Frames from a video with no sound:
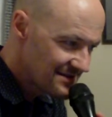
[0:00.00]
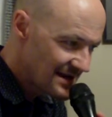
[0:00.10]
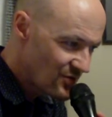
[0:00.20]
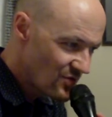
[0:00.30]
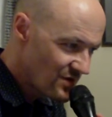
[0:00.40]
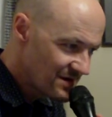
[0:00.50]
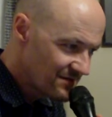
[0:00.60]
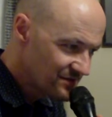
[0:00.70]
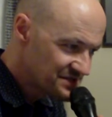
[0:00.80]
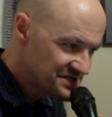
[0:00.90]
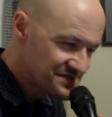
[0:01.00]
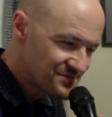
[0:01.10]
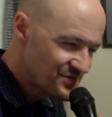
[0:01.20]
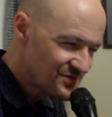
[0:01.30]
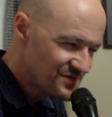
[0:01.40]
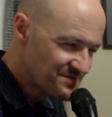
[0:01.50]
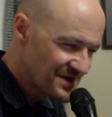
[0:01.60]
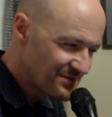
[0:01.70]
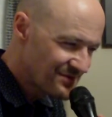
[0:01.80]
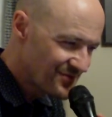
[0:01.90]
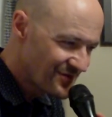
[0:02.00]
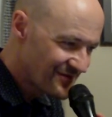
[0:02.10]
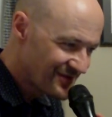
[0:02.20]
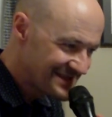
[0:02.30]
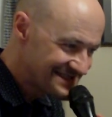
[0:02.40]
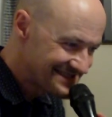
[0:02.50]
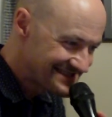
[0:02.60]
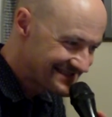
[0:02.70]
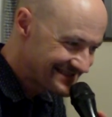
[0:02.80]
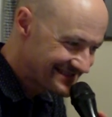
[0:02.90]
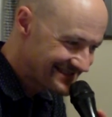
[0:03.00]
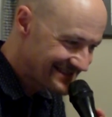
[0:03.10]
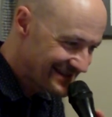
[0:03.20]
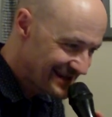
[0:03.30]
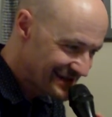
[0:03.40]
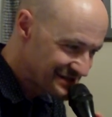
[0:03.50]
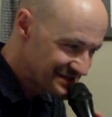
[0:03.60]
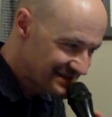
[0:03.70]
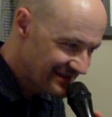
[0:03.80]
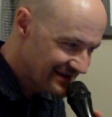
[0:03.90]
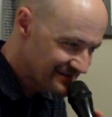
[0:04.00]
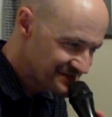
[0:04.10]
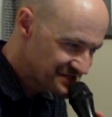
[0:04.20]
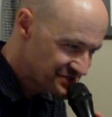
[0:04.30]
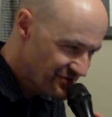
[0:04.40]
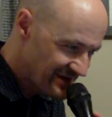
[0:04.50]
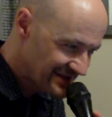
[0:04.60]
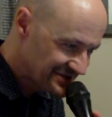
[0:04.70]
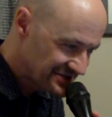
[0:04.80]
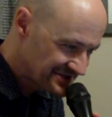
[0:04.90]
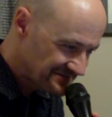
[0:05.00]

that wonderful, smooth Melba Moore voice that I just love so much.